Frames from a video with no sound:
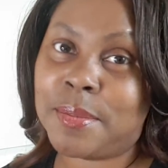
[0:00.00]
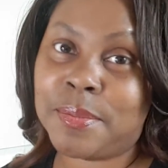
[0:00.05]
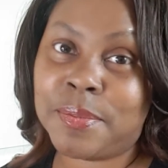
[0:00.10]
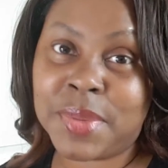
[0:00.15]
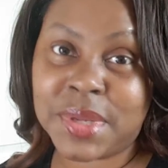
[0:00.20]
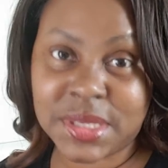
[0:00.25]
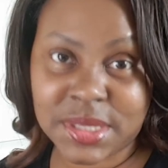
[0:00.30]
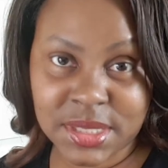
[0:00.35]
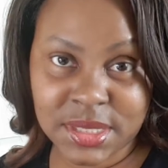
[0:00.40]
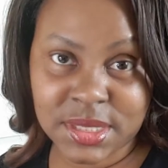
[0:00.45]

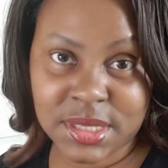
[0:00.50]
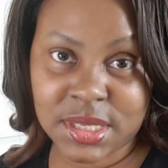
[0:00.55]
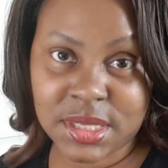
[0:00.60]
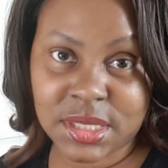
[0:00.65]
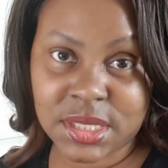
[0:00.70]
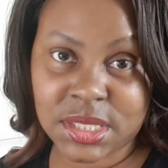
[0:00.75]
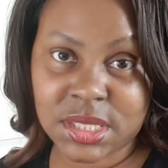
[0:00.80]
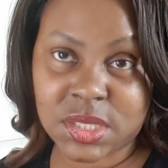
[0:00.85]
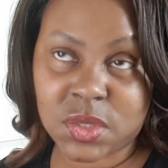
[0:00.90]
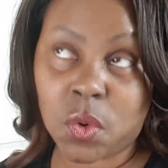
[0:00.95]

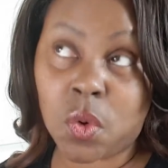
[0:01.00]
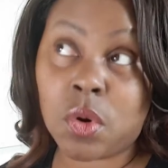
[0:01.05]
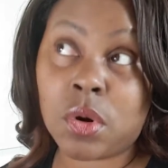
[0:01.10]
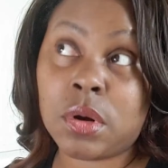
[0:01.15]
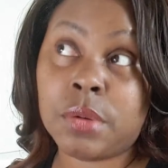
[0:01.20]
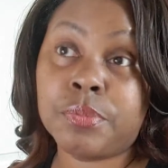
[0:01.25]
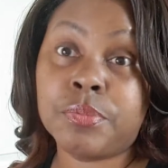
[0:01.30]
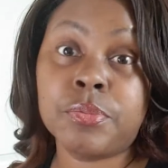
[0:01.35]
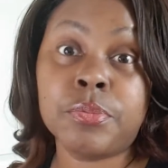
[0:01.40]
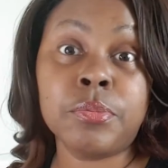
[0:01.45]
businesses
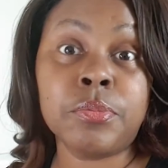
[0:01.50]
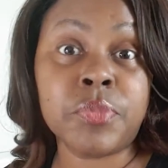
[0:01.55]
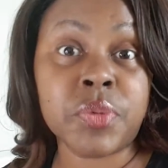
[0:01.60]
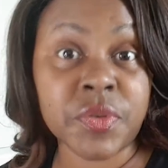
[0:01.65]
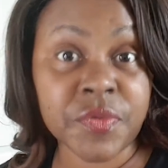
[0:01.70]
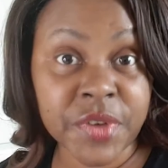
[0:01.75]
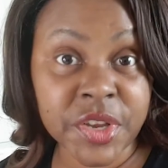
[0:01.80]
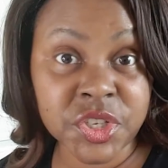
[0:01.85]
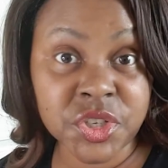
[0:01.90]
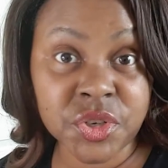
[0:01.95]
or
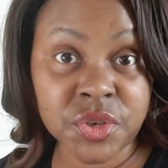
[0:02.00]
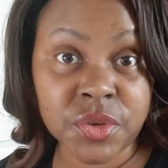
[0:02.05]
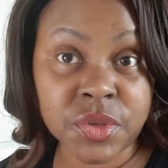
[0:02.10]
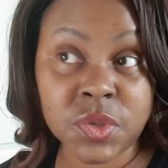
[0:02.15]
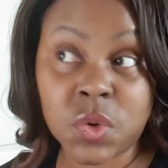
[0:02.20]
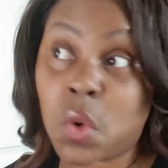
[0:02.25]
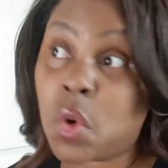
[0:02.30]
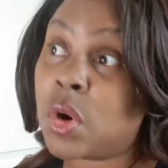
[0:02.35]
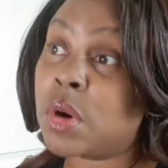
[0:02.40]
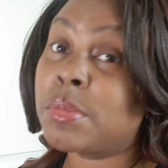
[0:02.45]

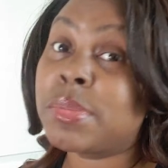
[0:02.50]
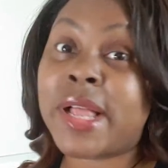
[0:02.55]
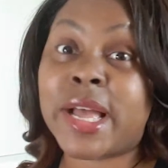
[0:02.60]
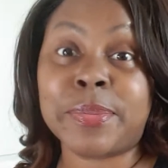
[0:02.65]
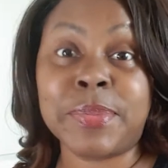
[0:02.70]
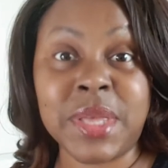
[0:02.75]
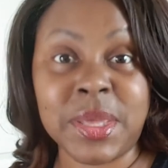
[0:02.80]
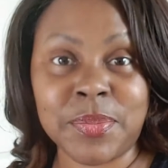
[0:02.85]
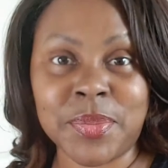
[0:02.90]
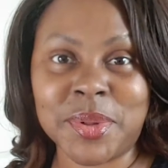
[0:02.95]
professionals or
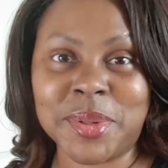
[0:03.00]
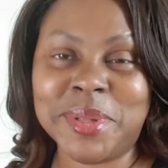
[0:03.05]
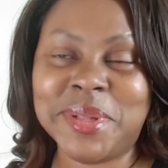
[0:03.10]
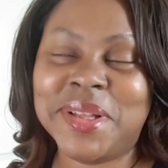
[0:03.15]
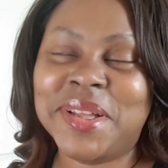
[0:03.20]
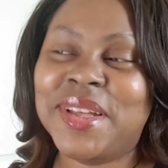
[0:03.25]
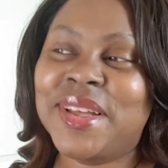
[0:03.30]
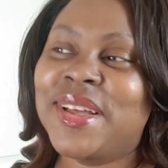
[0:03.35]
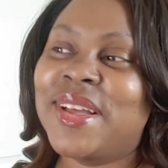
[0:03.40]
Black people.